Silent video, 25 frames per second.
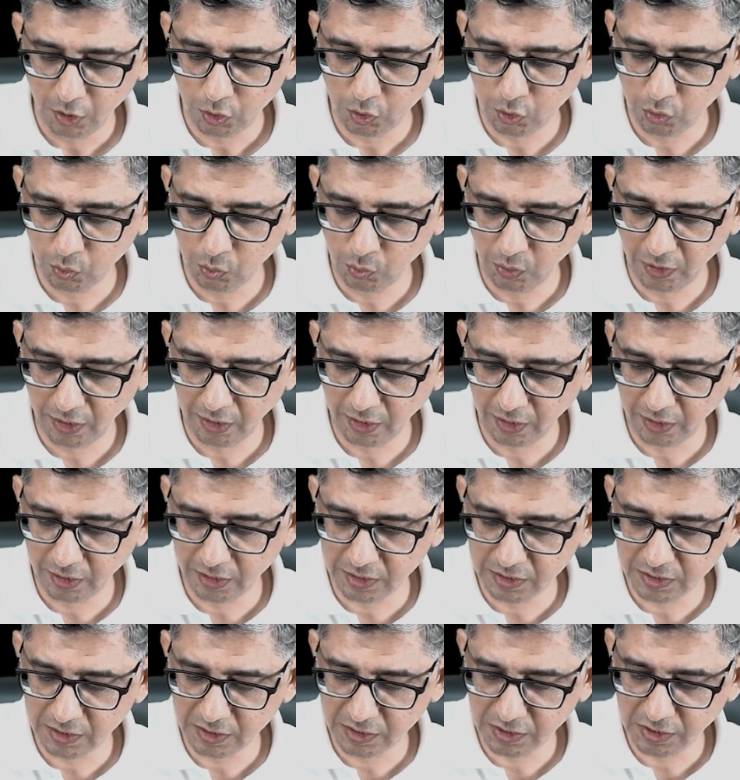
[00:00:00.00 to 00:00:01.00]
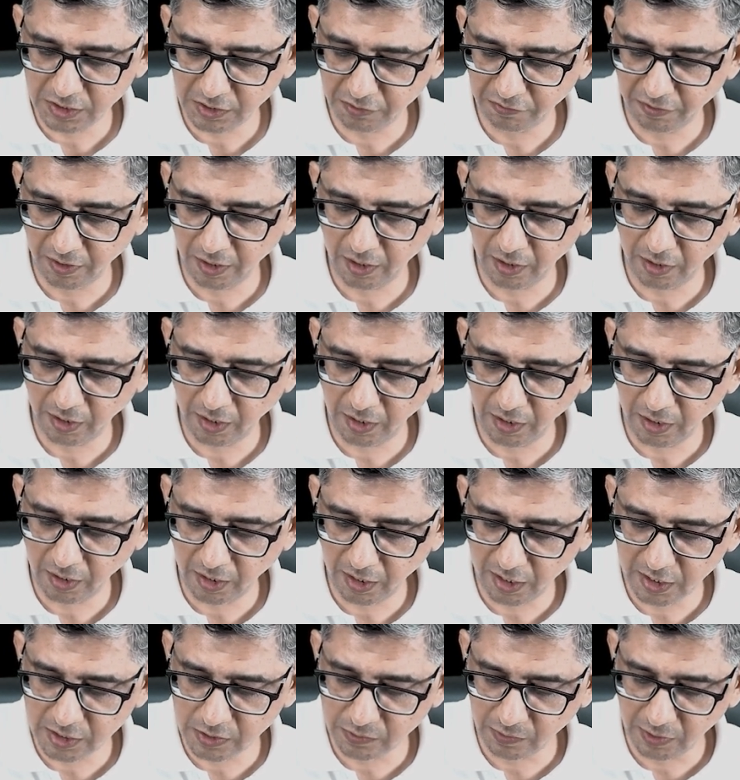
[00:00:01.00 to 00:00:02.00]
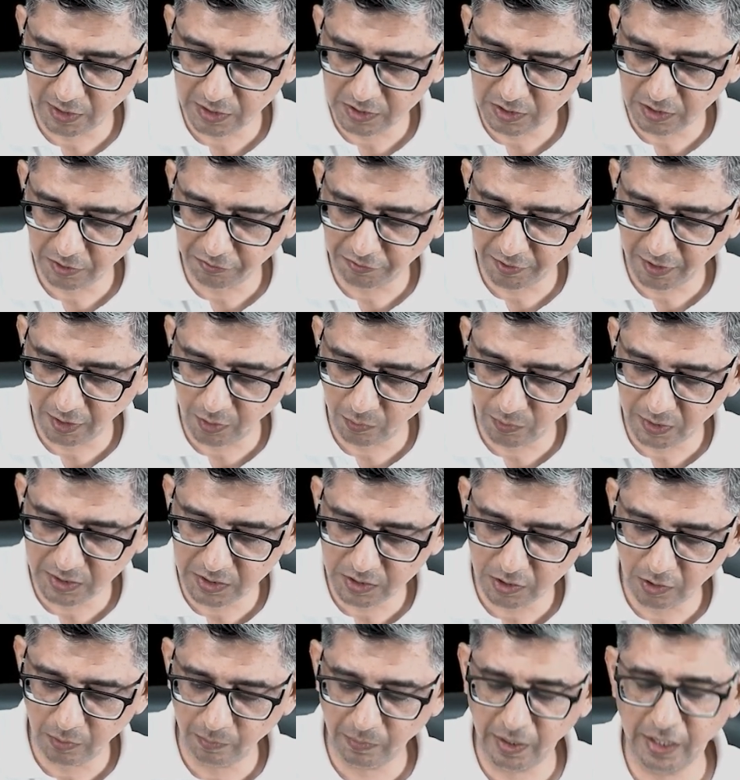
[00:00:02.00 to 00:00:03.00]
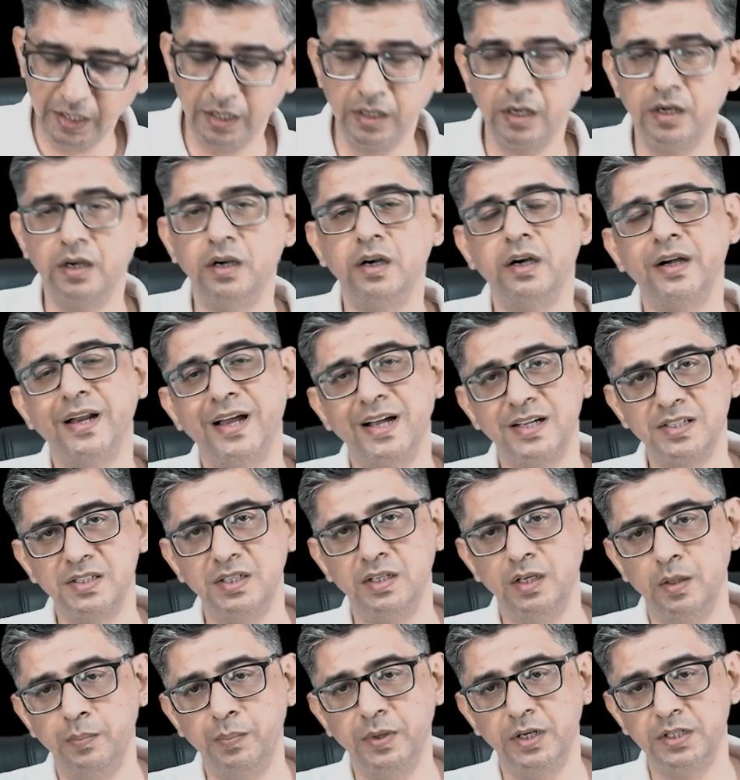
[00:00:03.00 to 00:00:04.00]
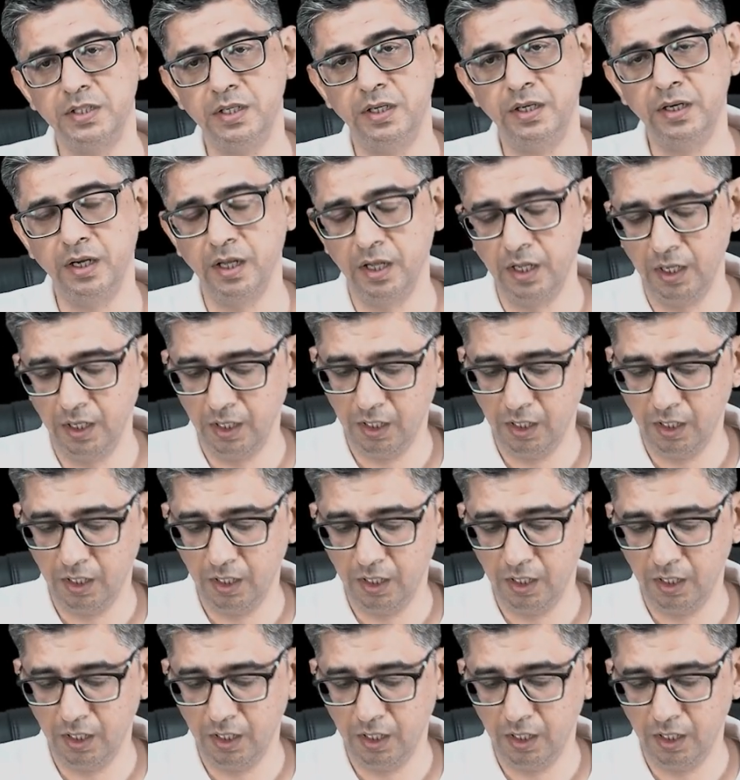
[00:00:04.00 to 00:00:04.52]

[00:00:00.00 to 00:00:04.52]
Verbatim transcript: to increase the severity as well as the frequency of migraine attacks in a patient